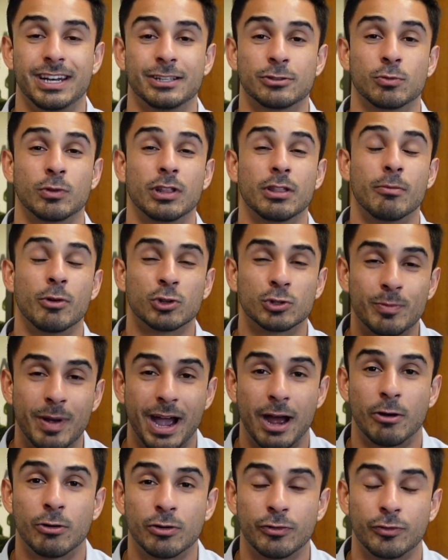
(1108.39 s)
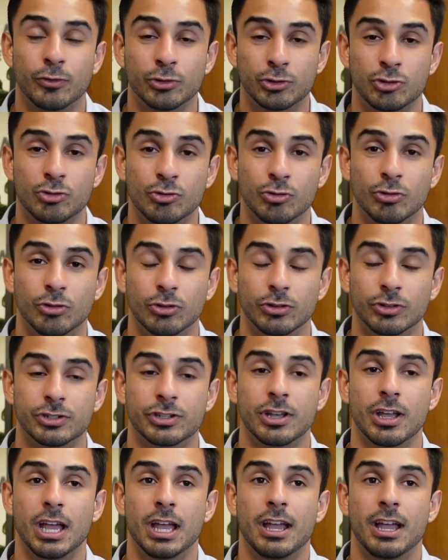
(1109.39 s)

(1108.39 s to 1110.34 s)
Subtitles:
It's one of the most powerful tools